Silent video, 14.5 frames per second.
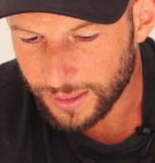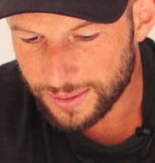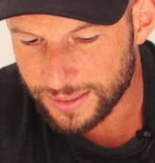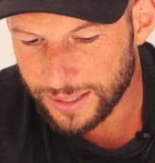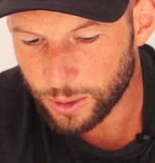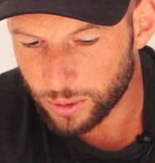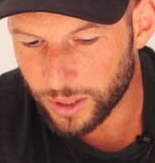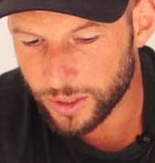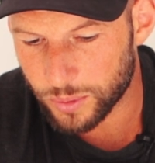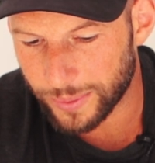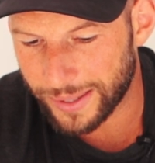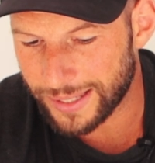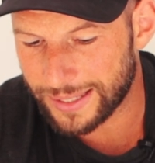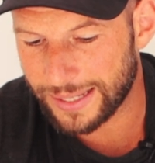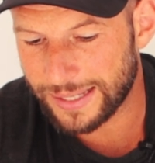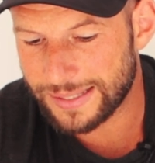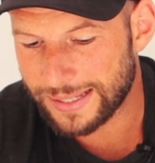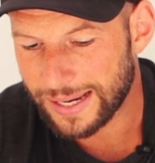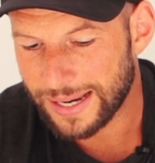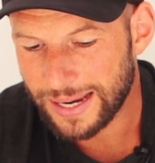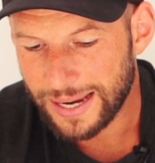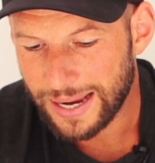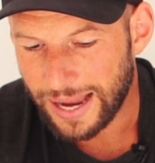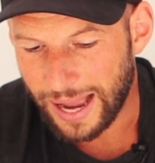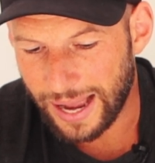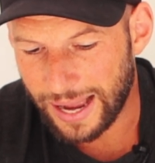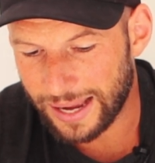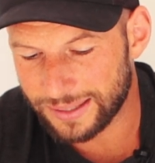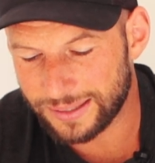See all those wakings?
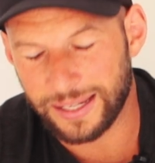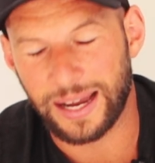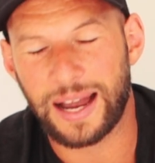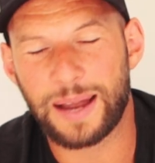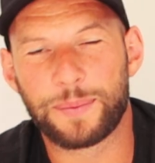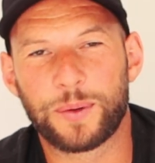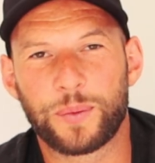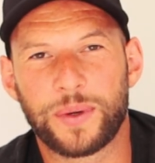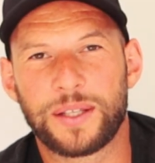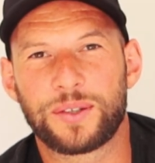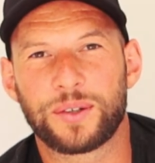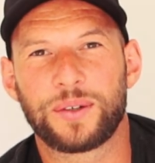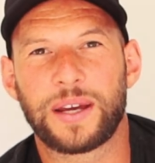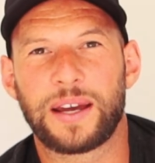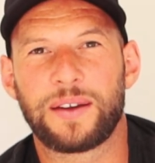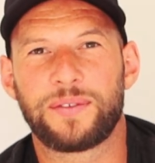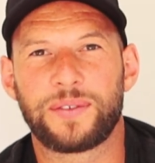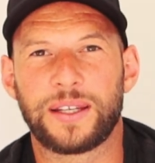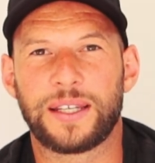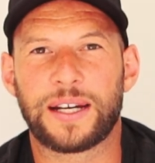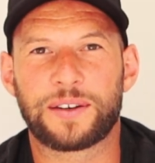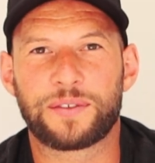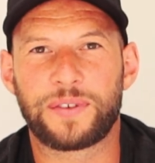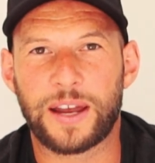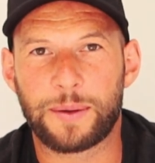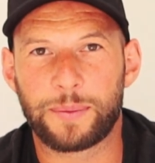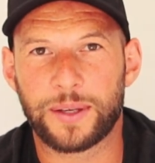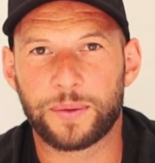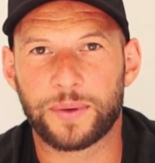Yeah, I mean, we do have a young
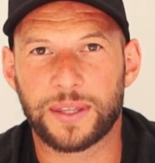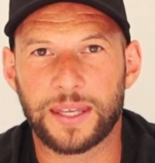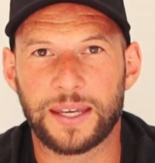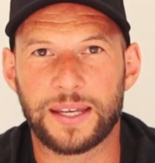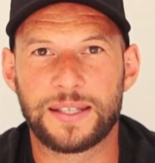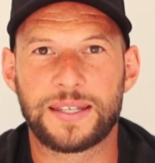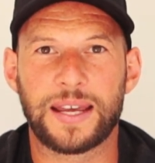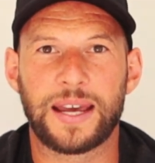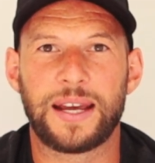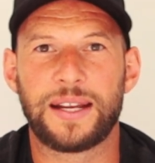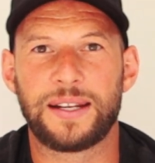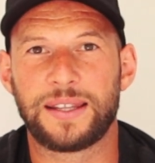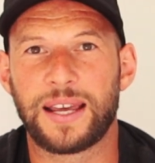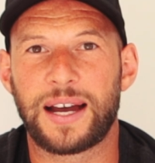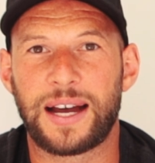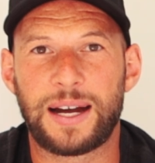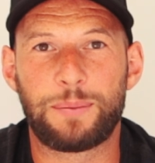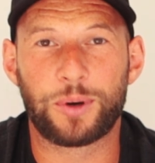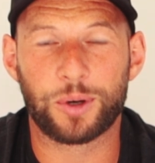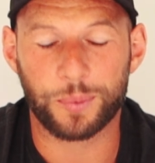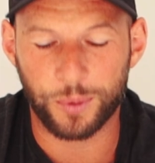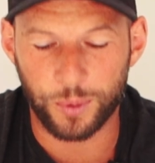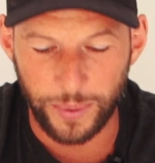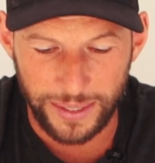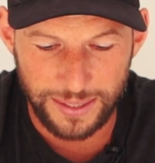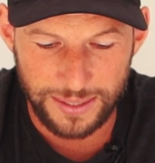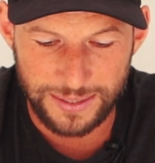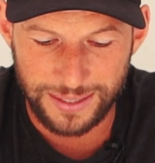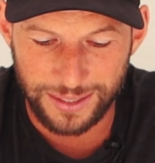family with kids and there are multiple
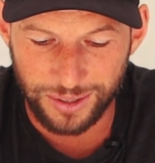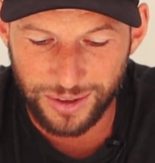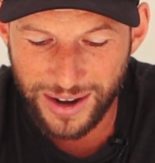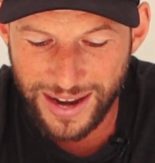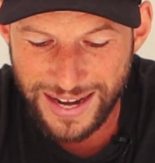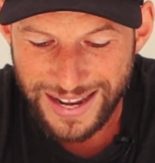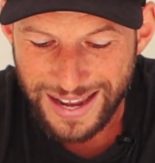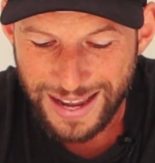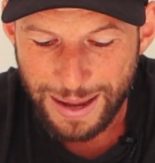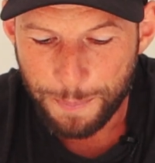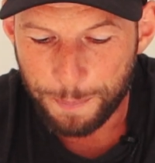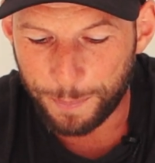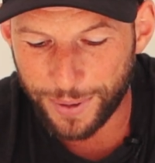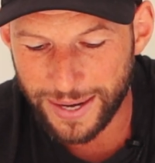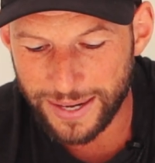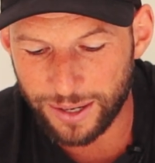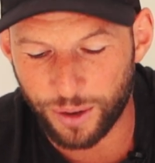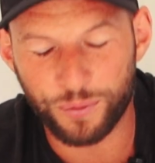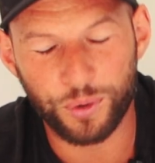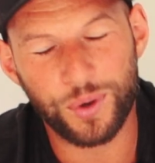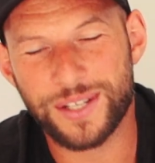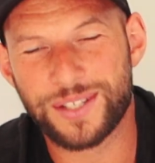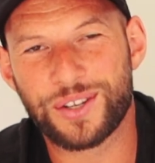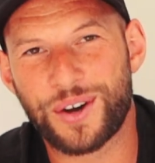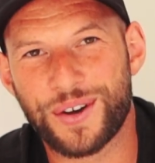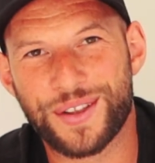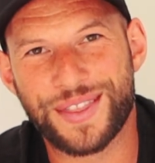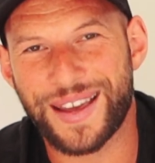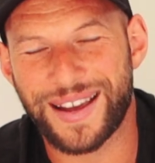wakings in a night, but I've always
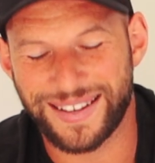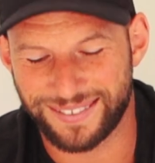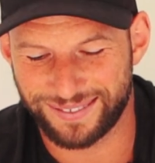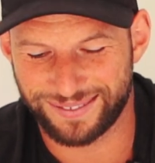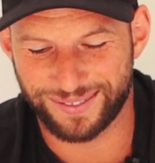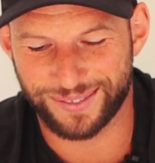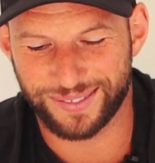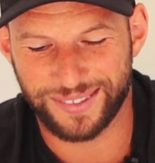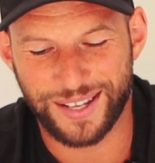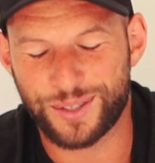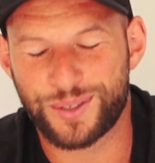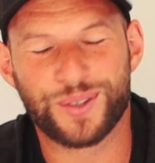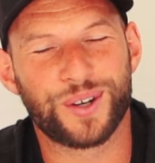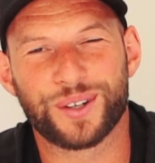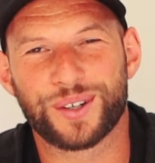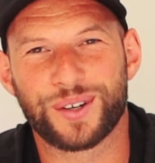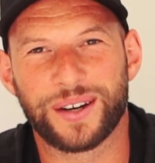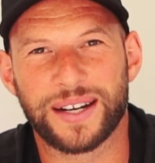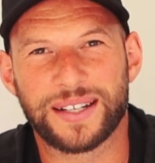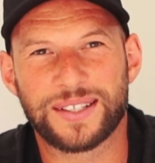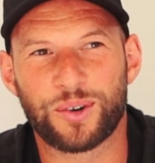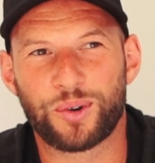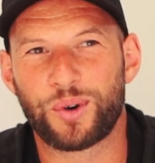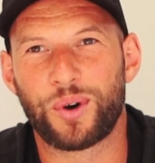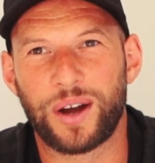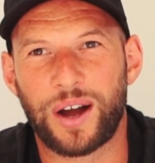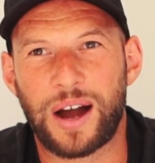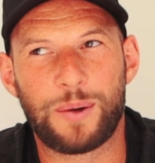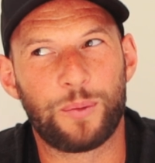known that that's not correct.
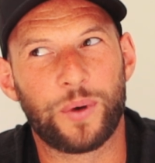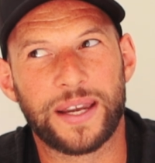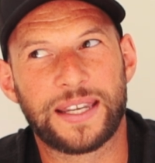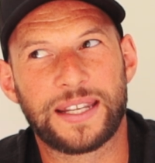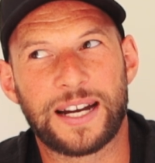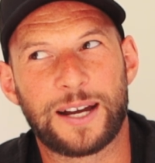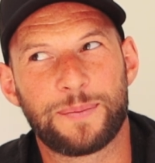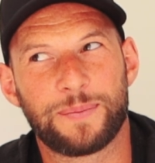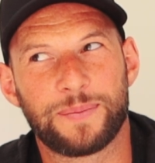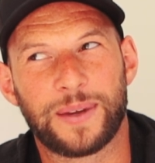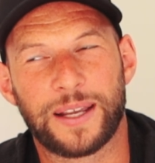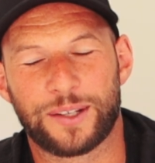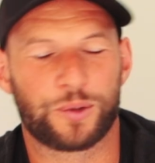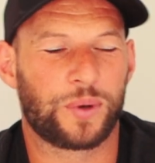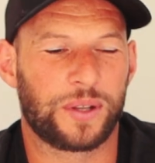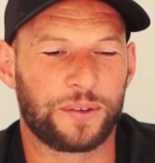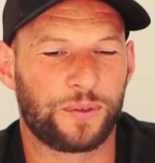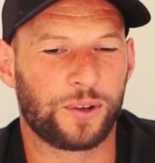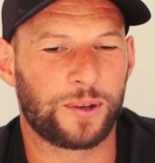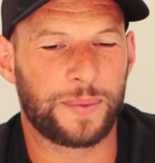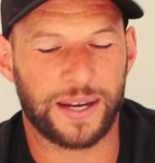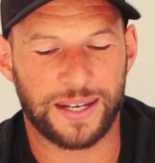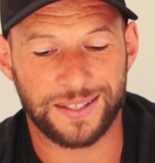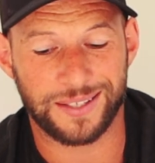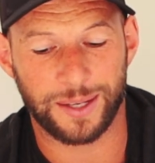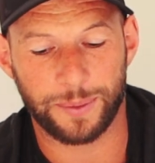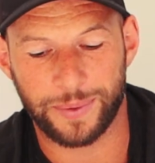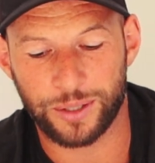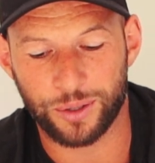Or I'm waking up and quickly falling back
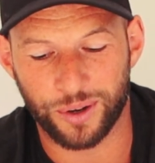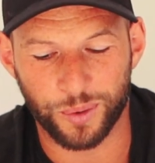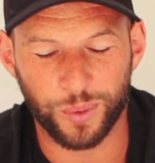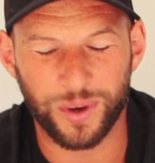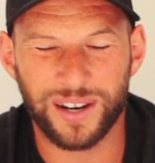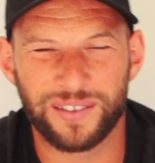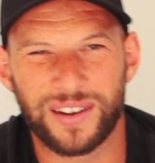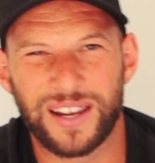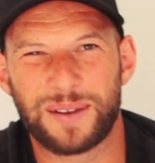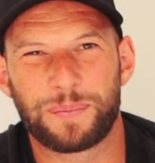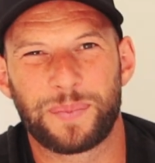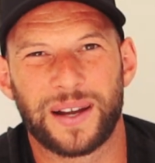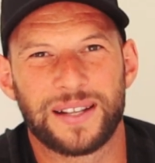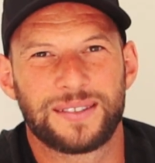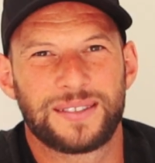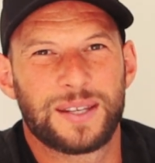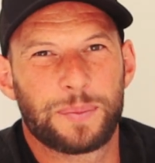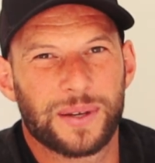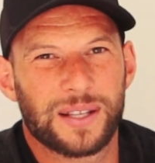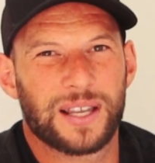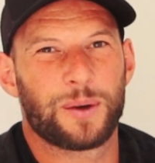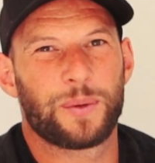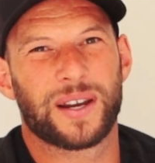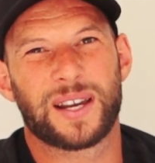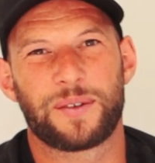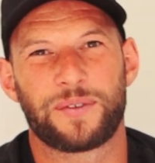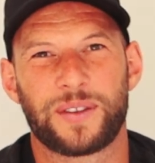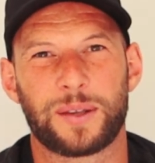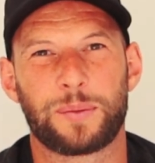asleep and not aware of it, but typically I wake
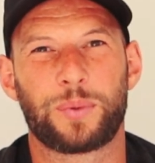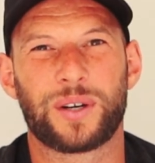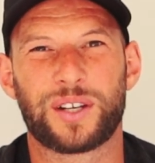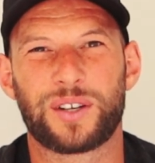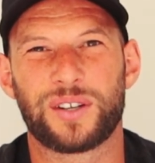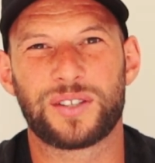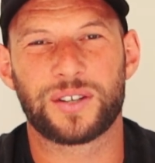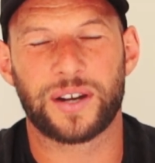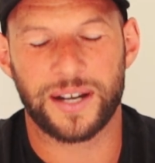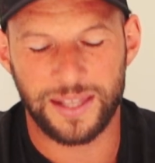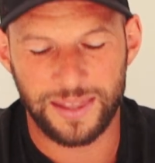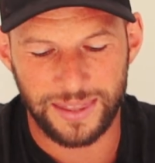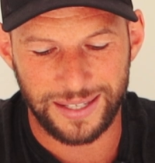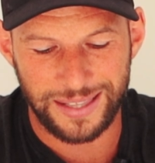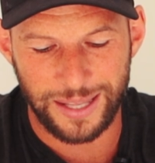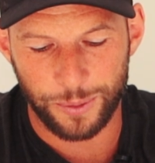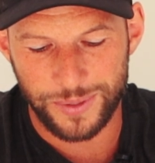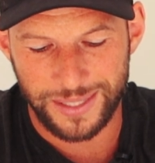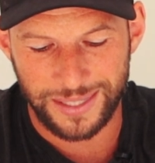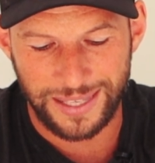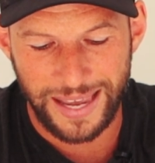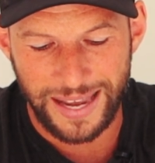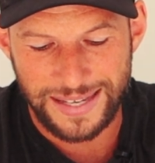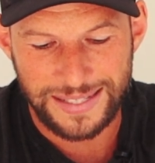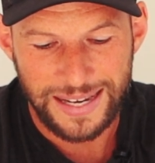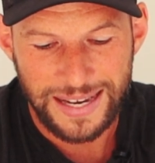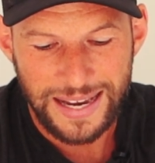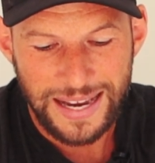up feeling pretty good, so I didn't think that was the case.